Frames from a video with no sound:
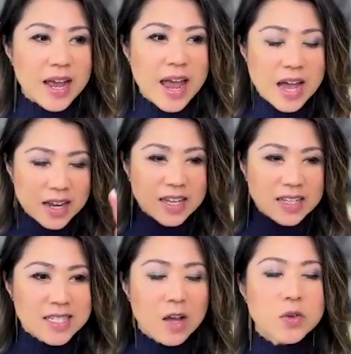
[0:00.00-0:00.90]
I
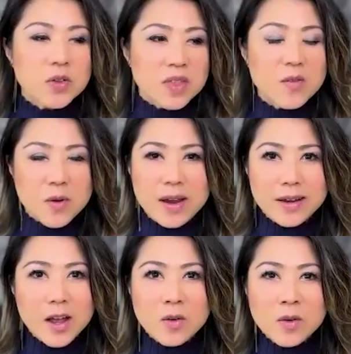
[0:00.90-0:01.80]
can tell you that right
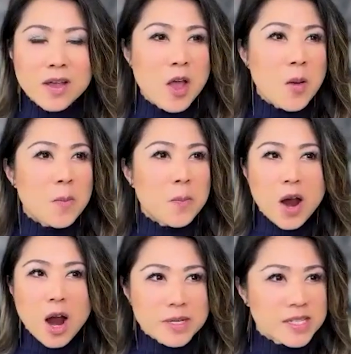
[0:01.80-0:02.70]
now,
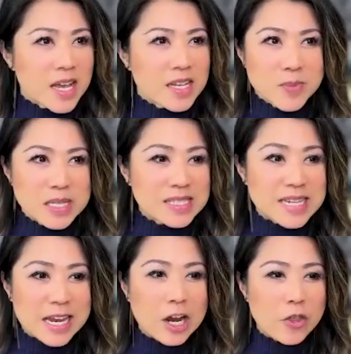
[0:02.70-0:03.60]
properties hasn't been
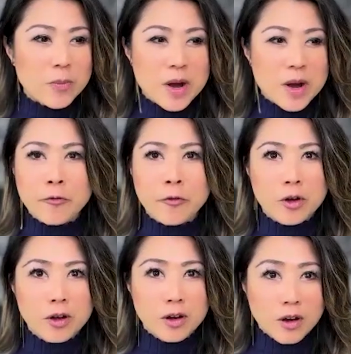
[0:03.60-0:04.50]
staying on the market for
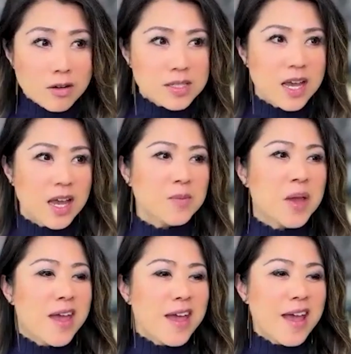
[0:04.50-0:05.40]
a long time.
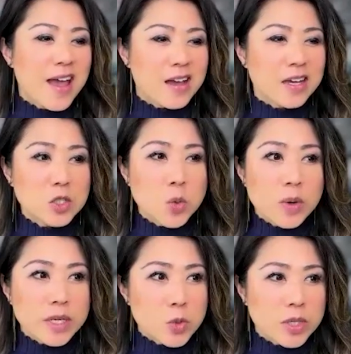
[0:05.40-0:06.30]
In
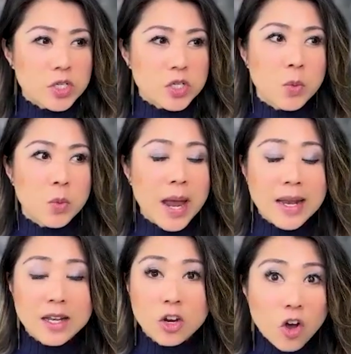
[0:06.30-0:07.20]
2022, we
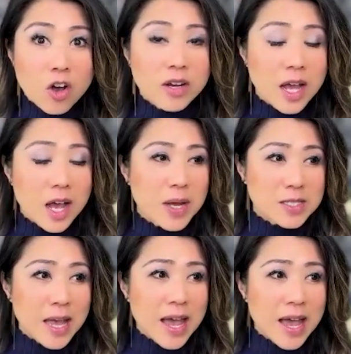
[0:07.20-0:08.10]
had gone up
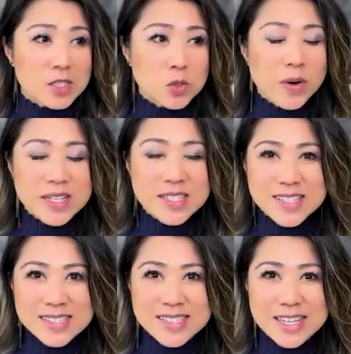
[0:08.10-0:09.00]
as high as
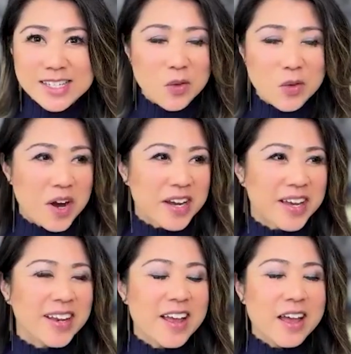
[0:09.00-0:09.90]
26 days on the
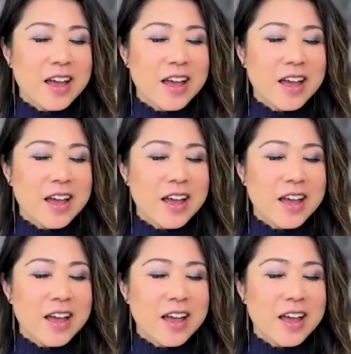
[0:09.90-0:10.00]
market.